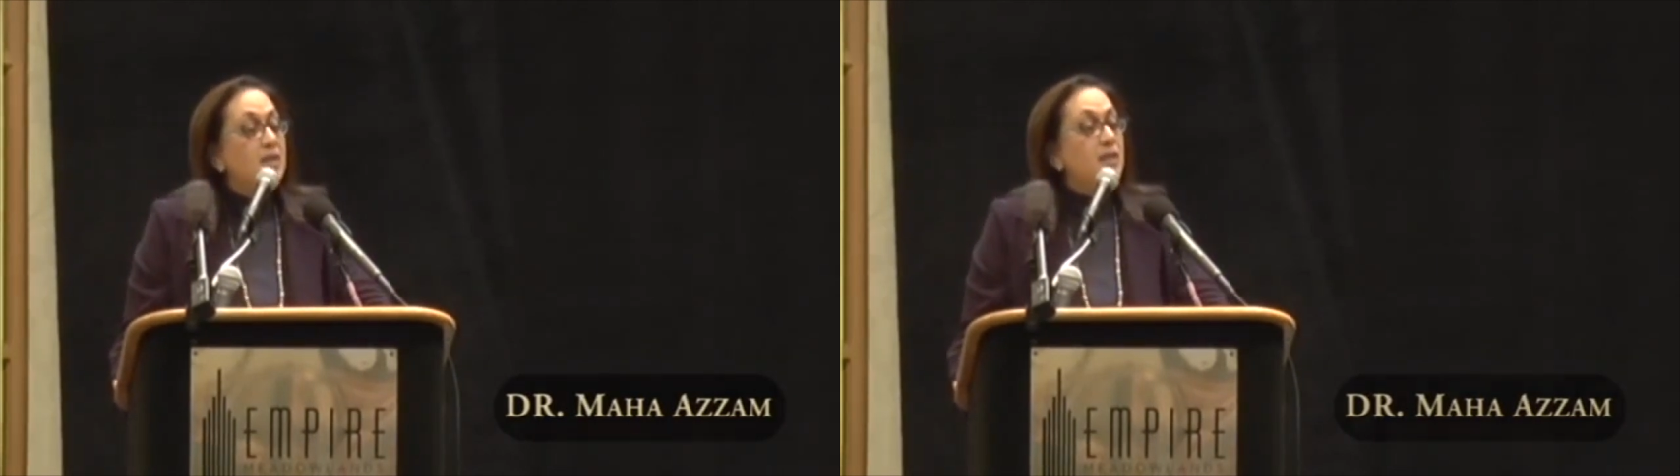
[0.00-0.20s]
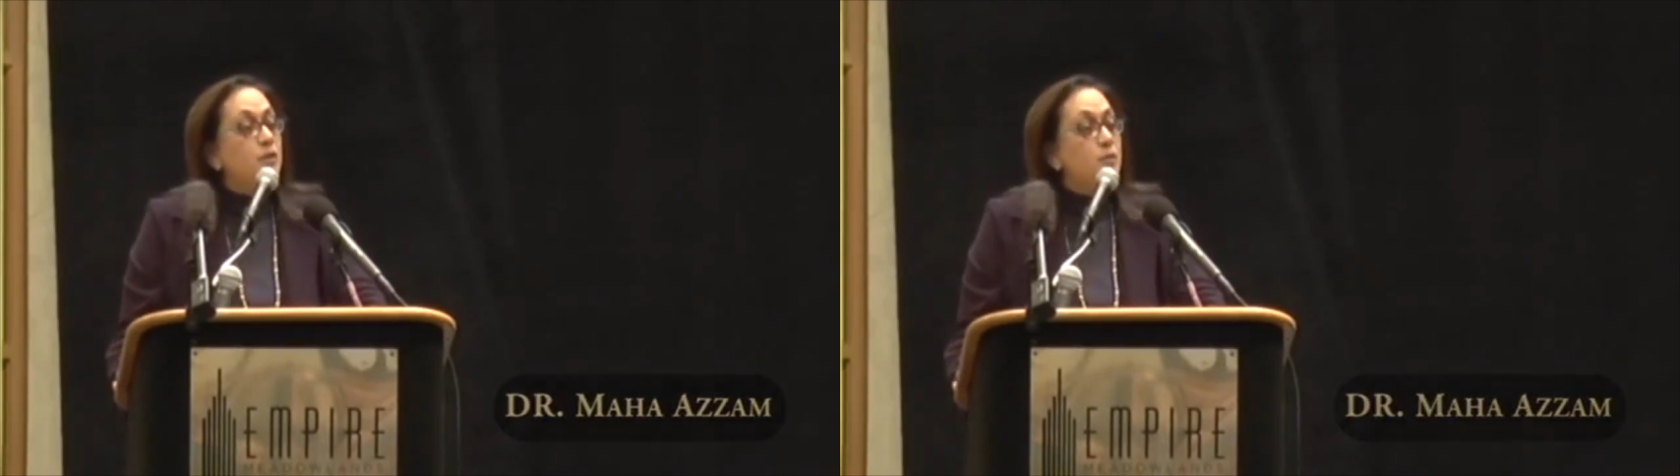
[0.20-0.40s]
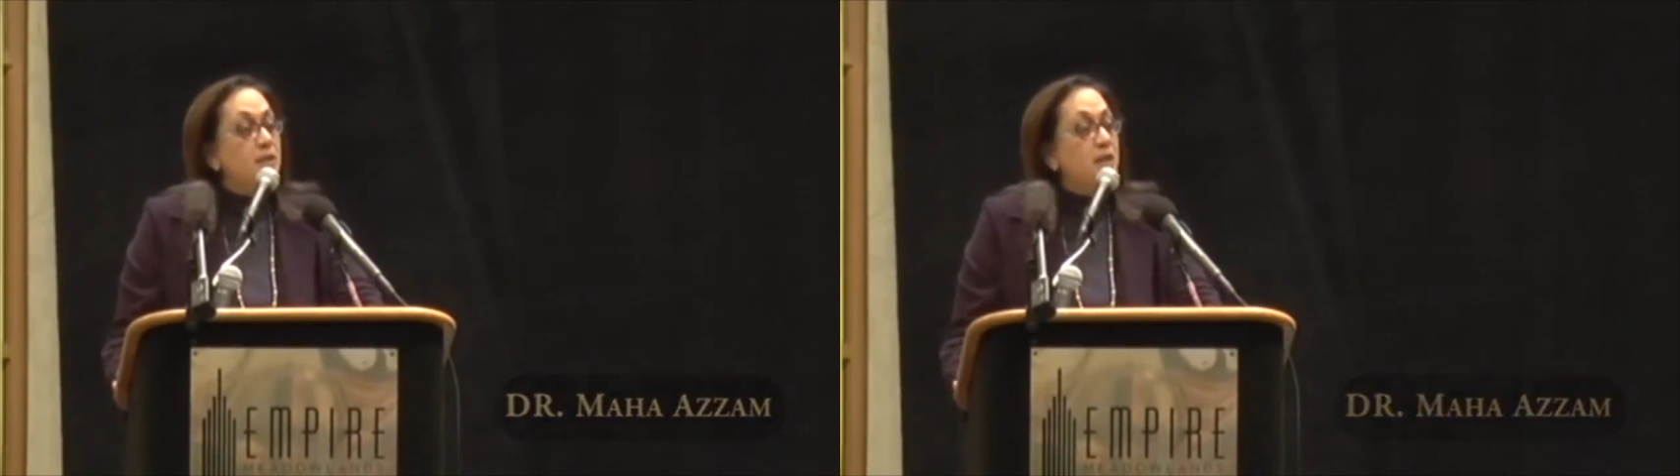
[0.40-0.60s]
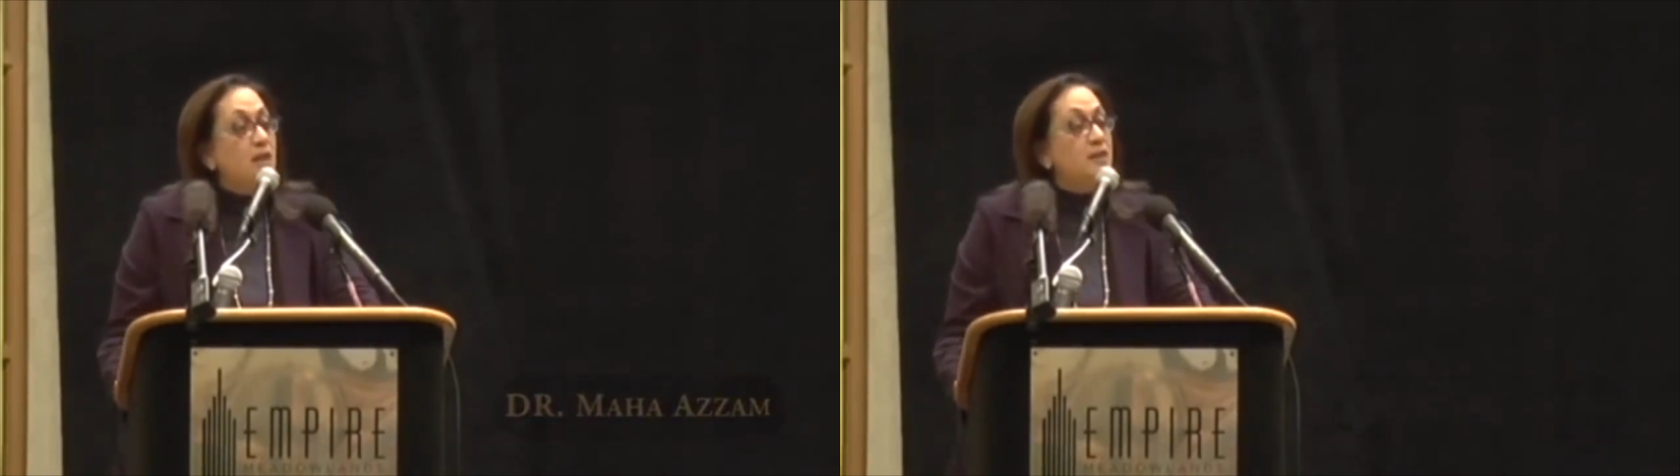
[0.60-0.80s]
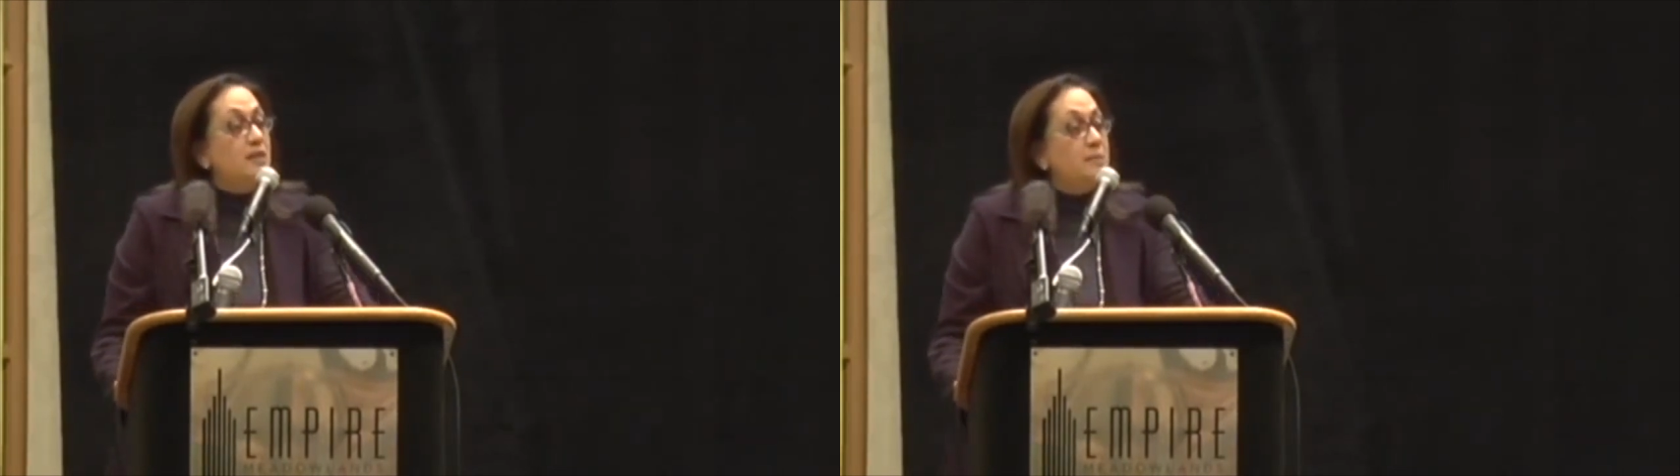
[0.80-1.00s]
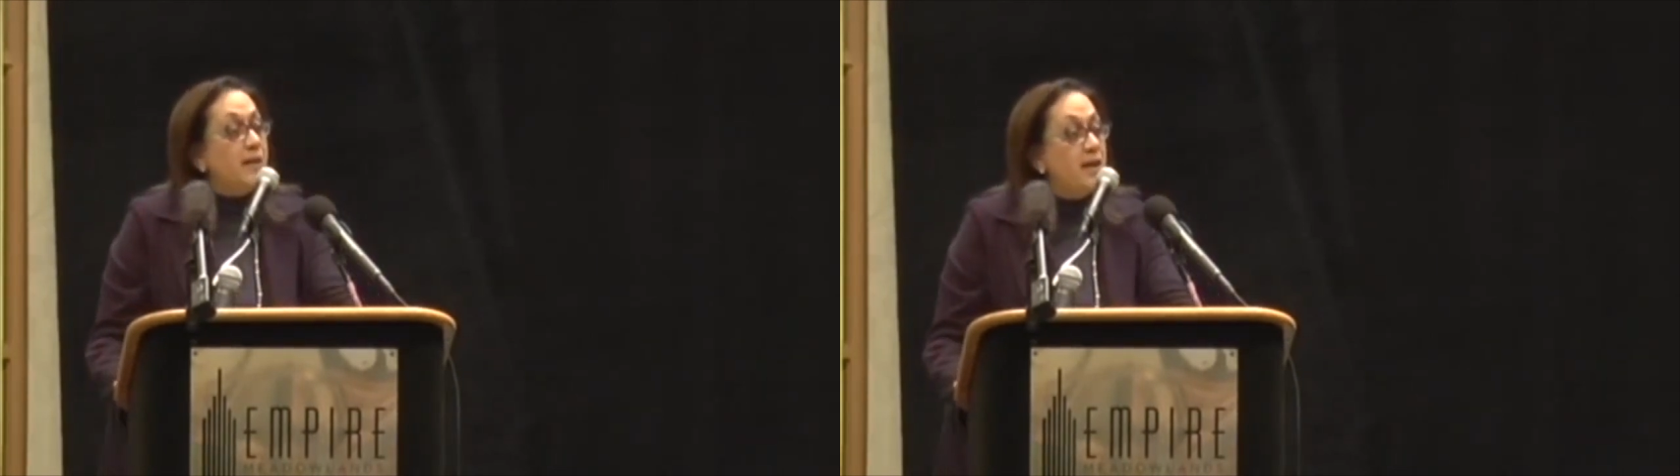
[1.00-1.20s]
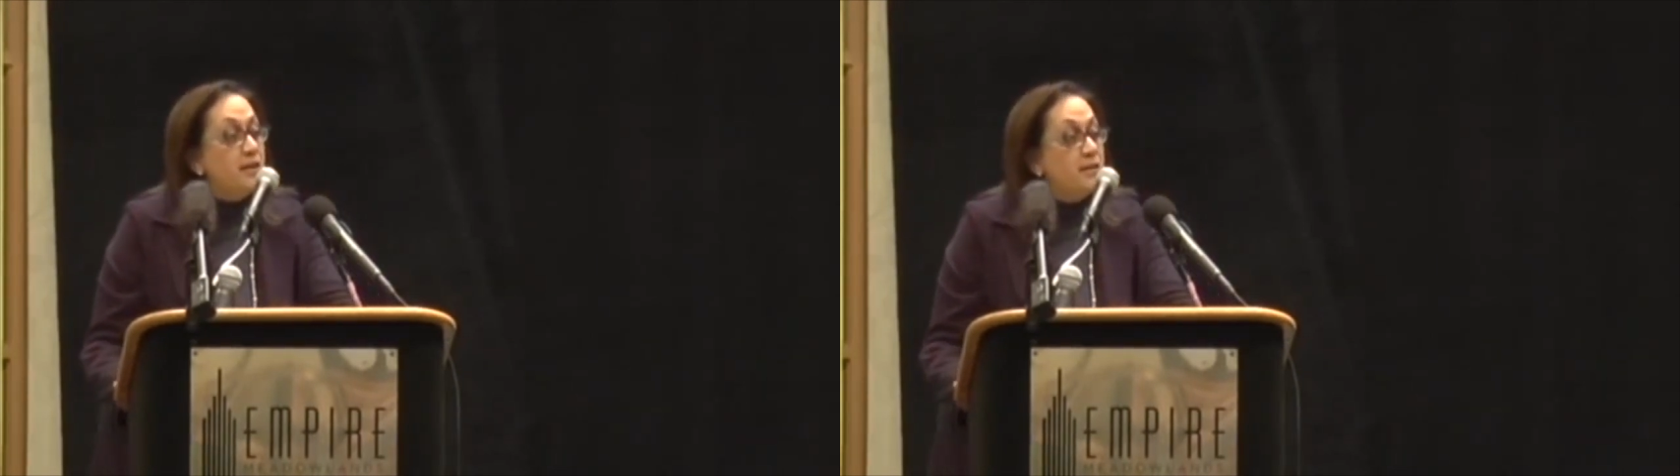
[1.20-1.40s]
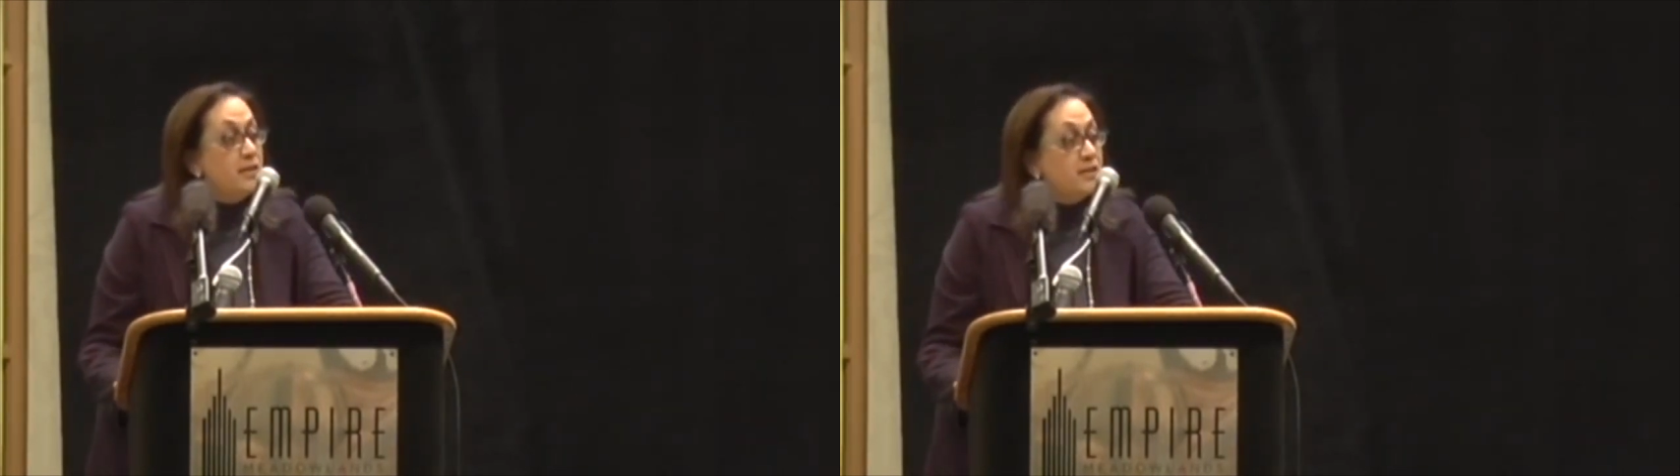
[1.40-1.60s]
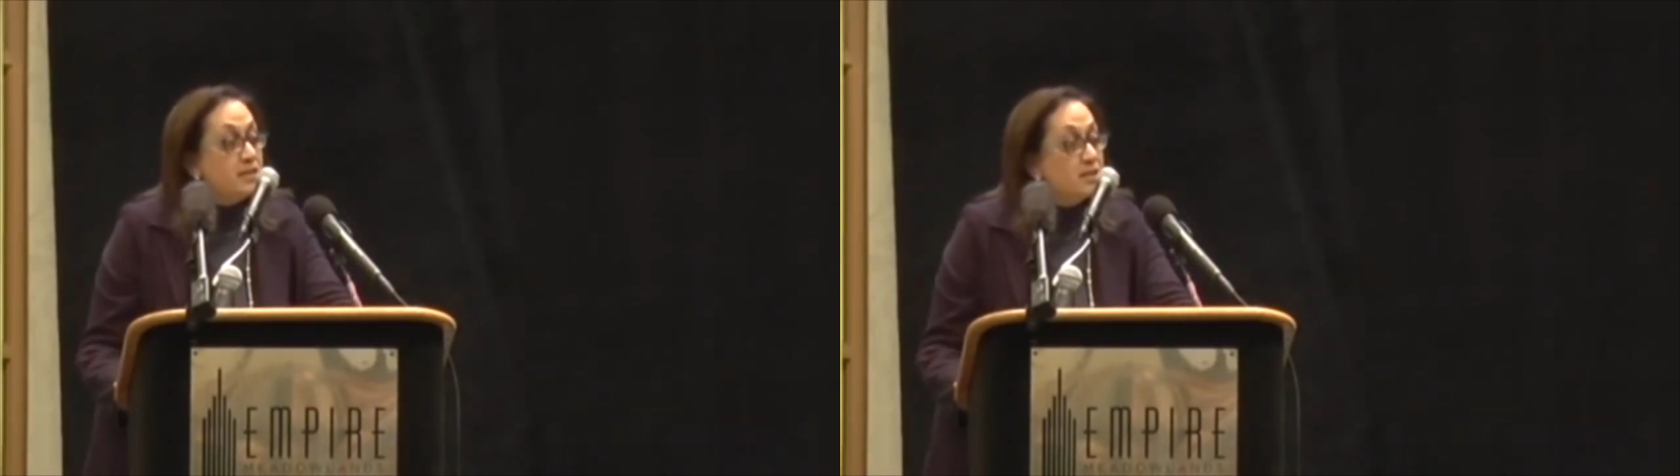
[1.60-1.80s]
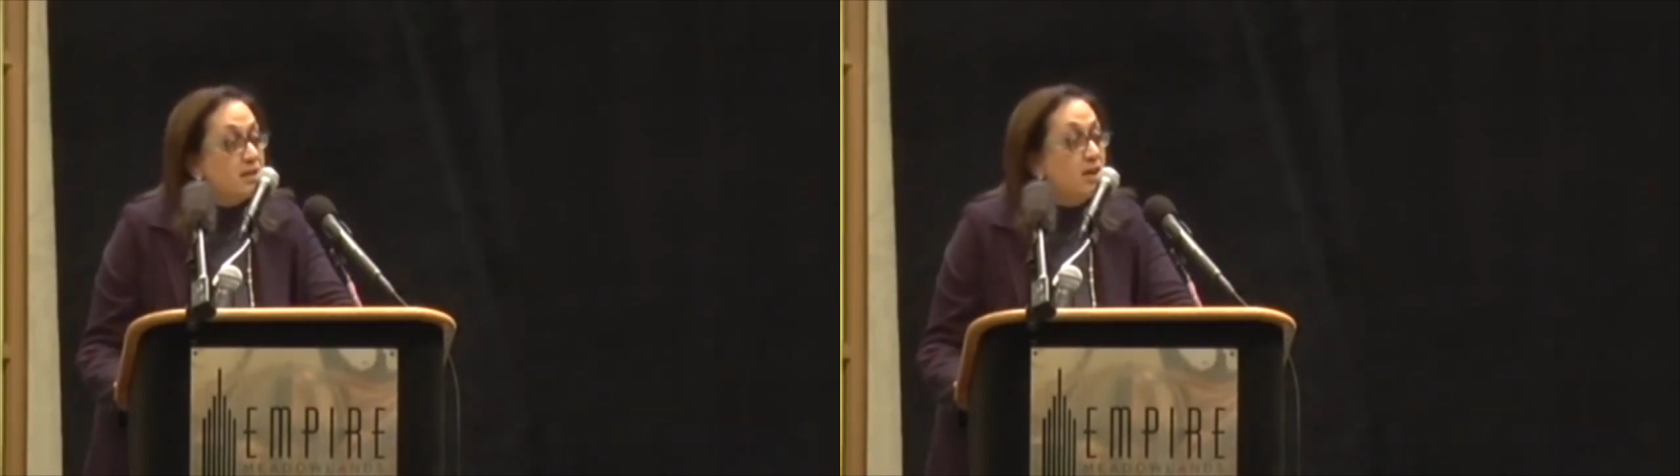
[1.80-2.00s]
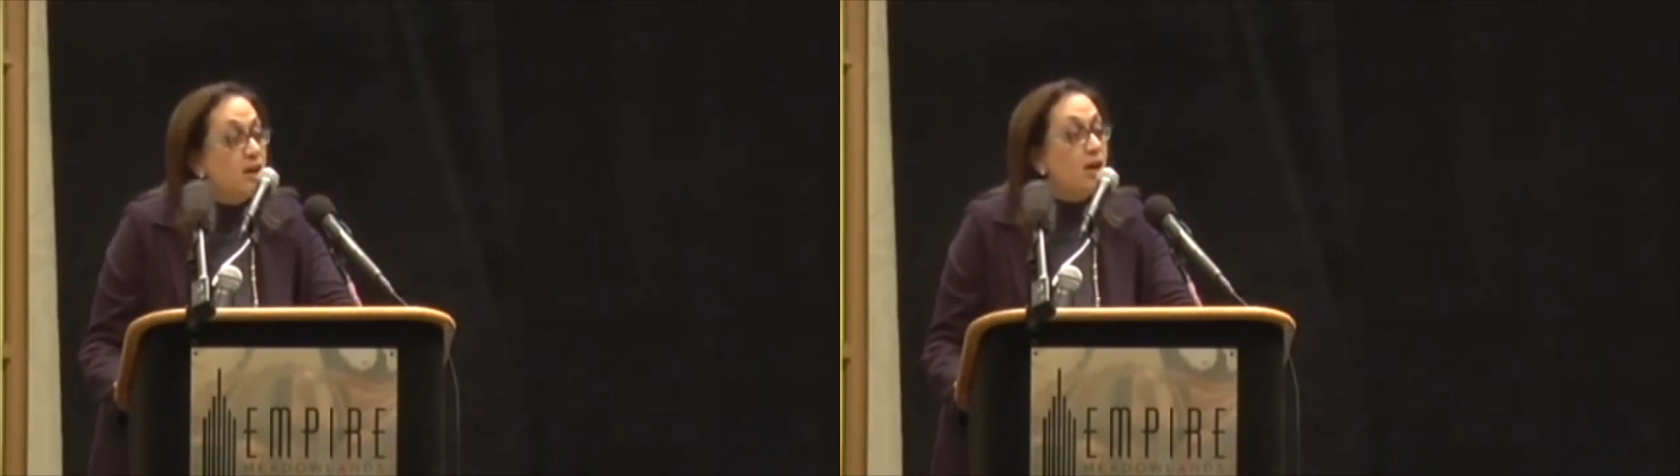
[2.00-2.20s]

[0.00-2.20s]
that we are the bearers